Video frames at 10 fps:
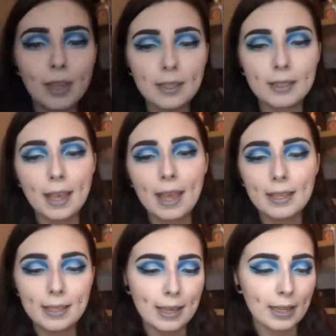this set
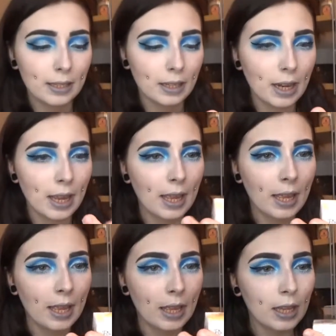is in,
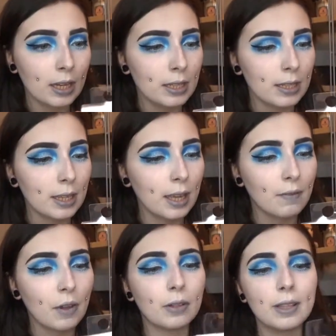does it
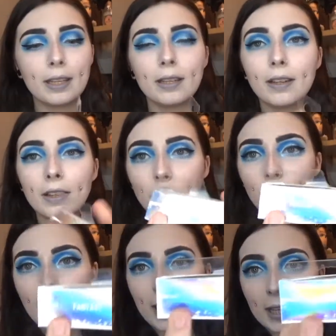have, in the
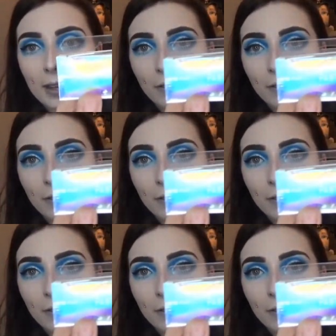shade